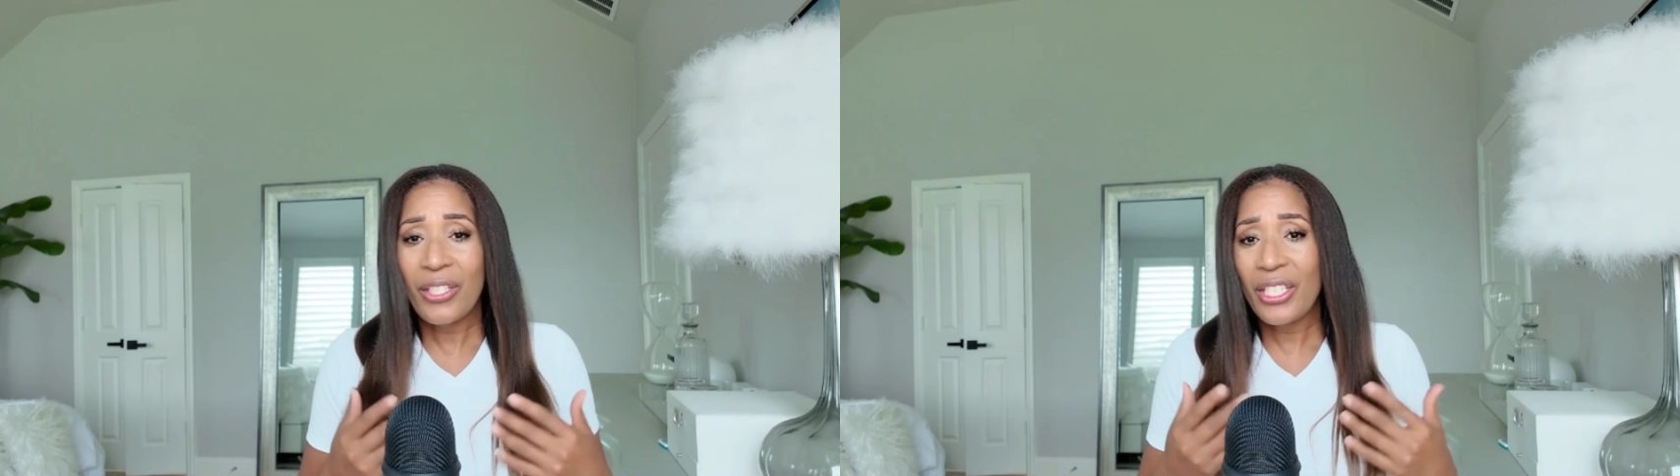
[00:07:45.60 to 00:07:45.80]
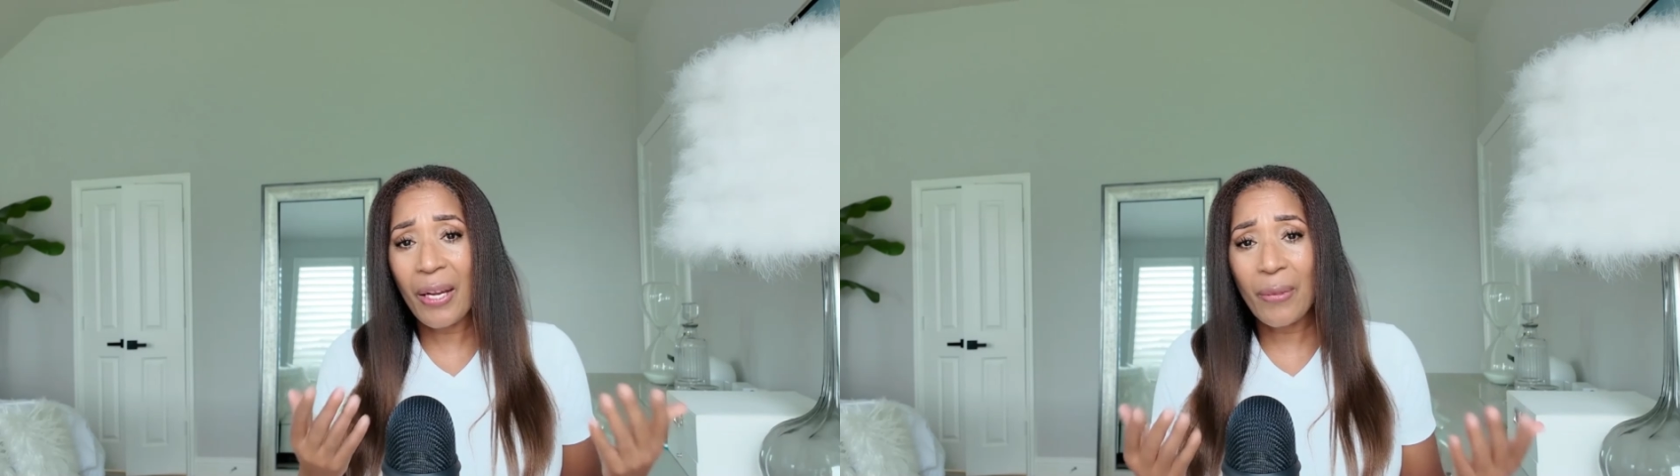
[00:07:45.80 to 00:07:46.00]

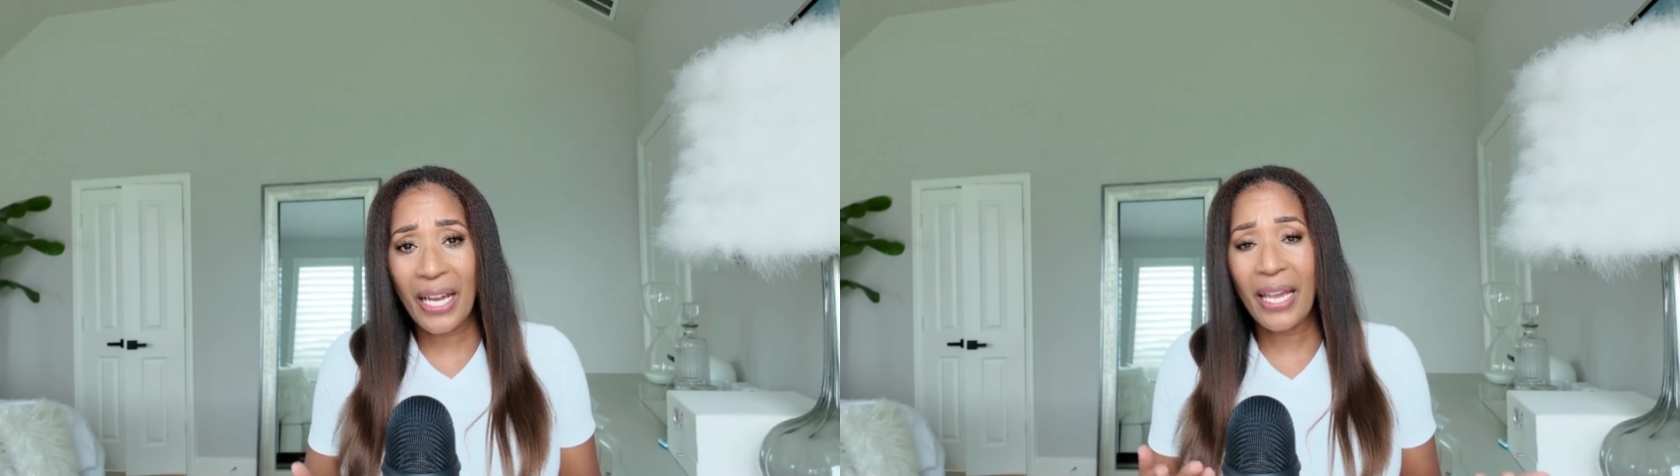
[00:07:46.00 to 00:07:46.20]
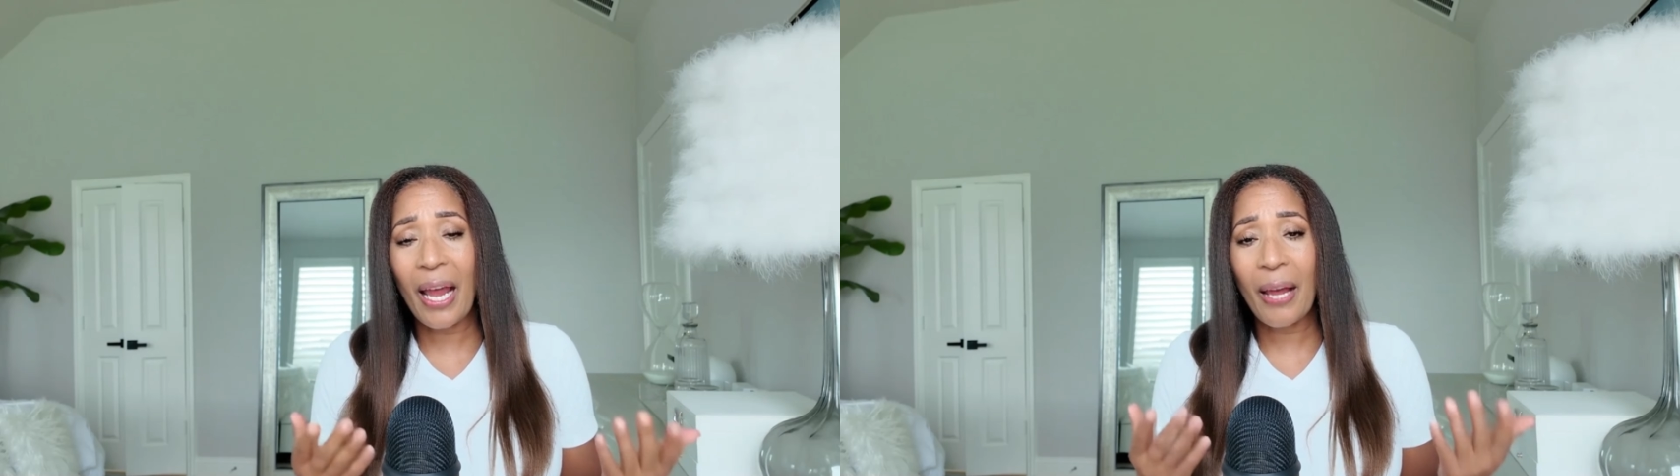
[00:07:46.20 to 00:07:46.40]

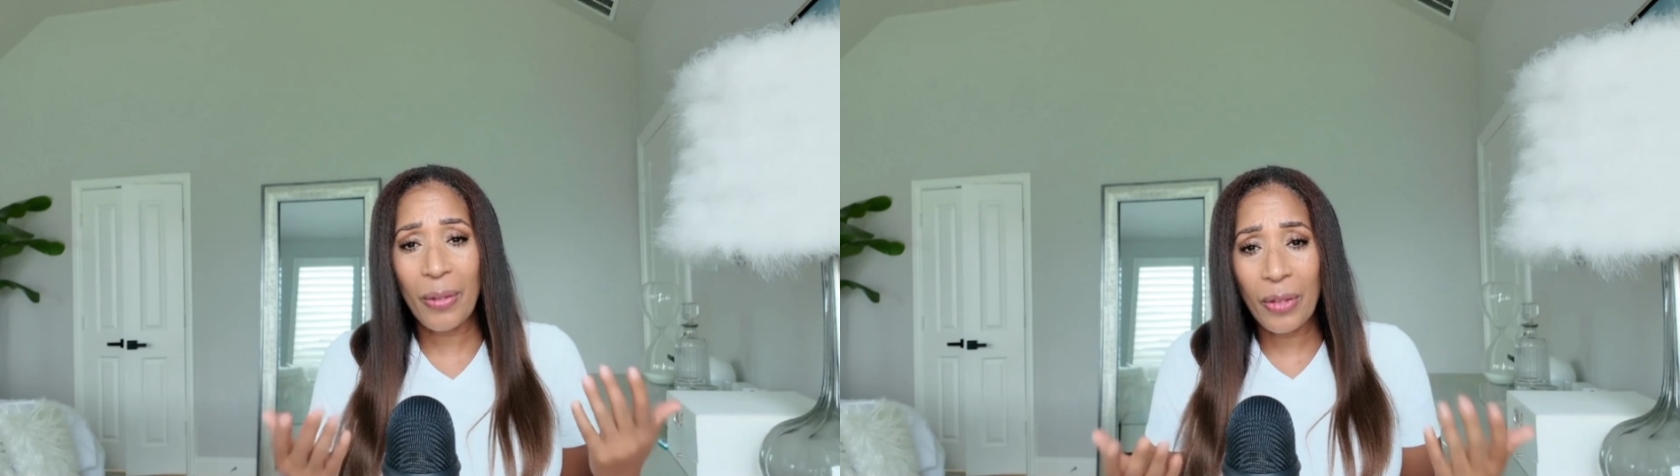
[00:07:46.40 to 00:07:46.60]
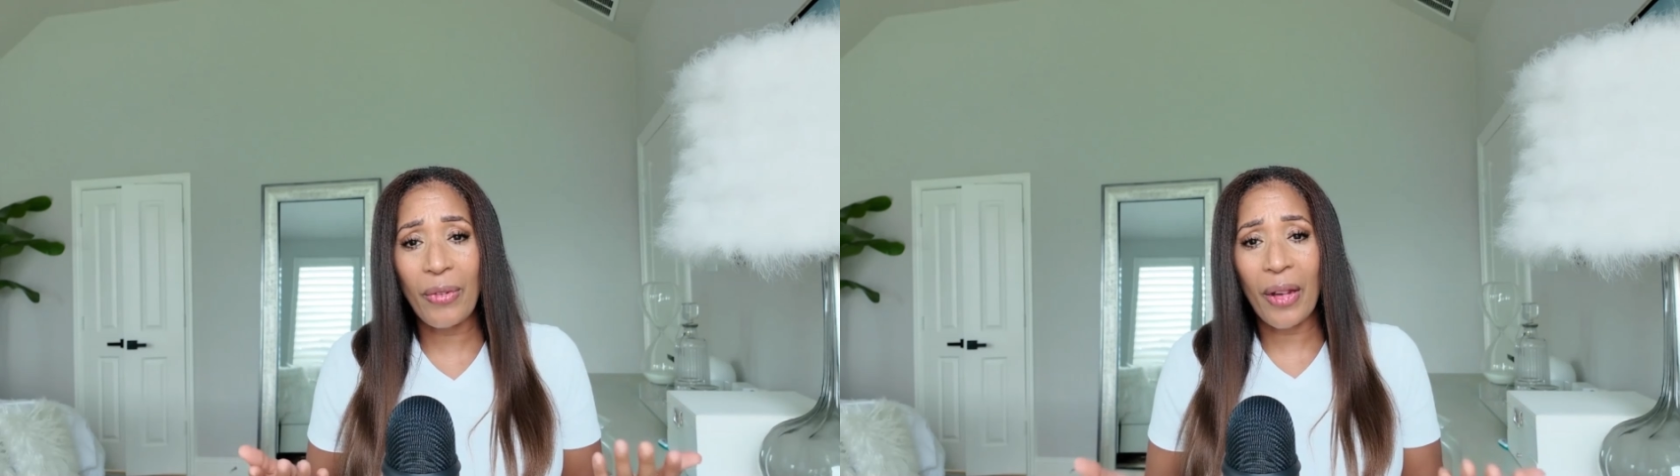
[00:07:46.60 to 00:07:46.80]
Generate a
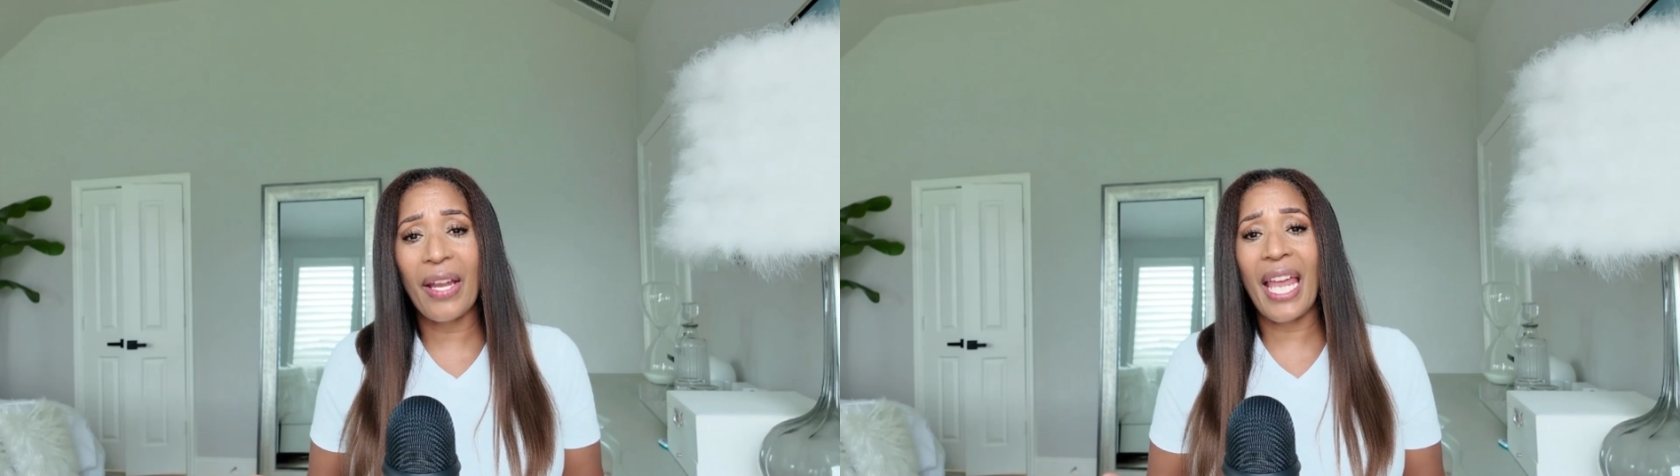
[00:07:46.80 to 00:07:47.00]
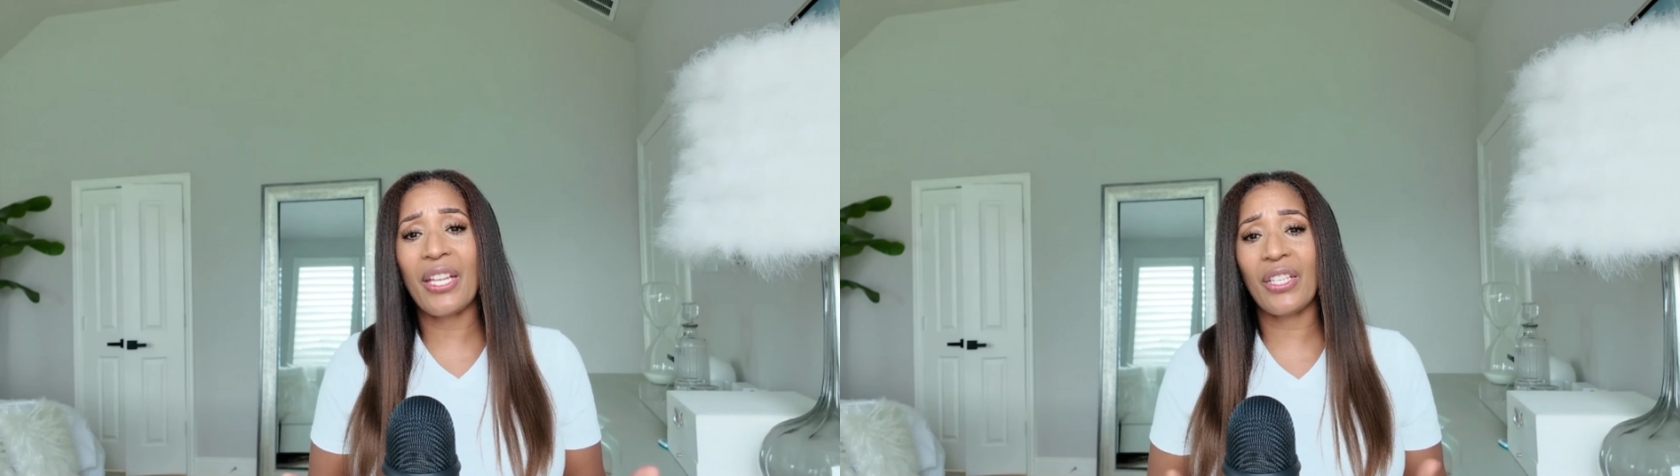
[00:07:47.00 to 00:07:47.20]
few
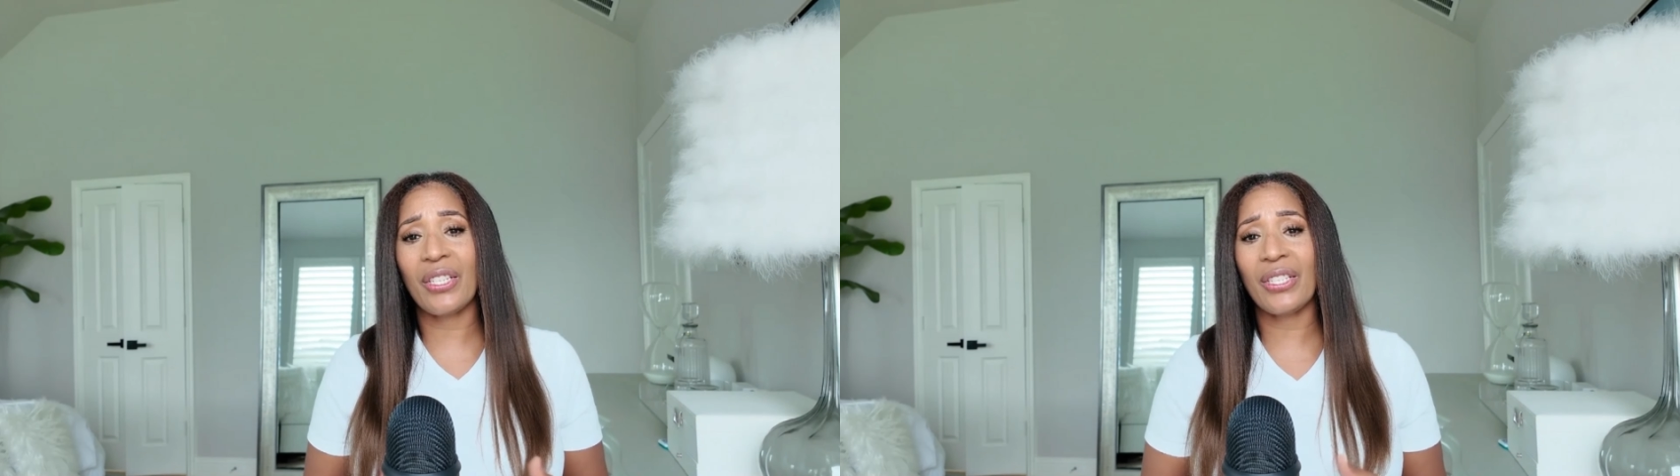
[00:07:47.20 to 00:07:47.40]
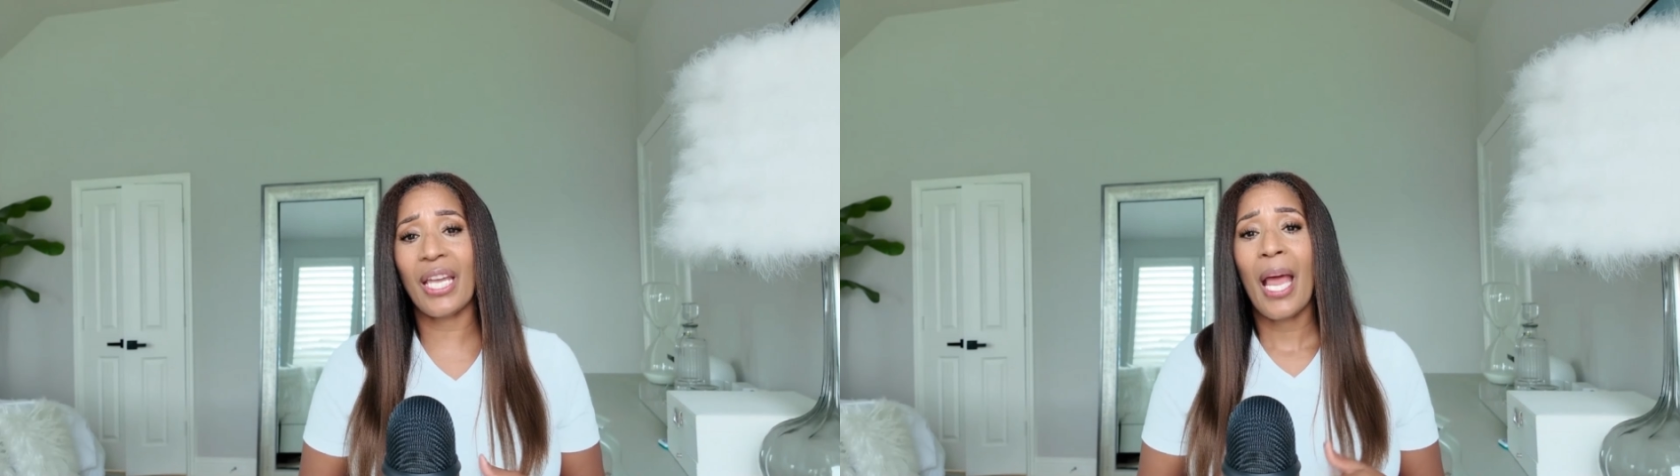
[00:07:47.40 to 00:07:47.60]

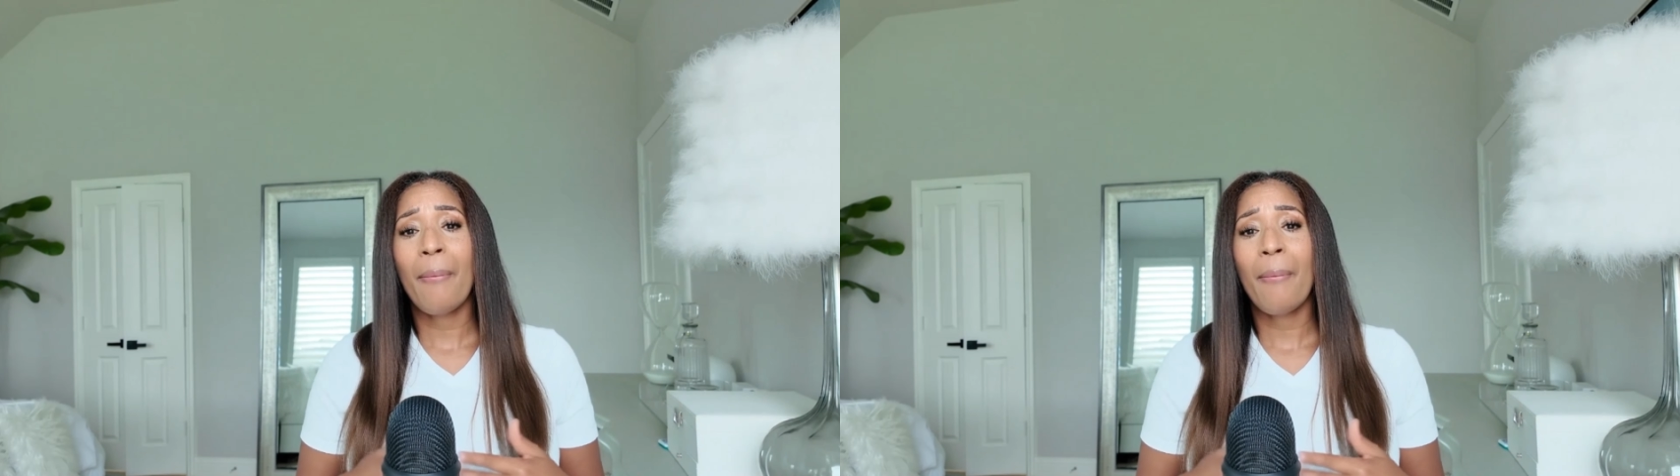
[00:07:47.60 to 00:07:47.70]
variations.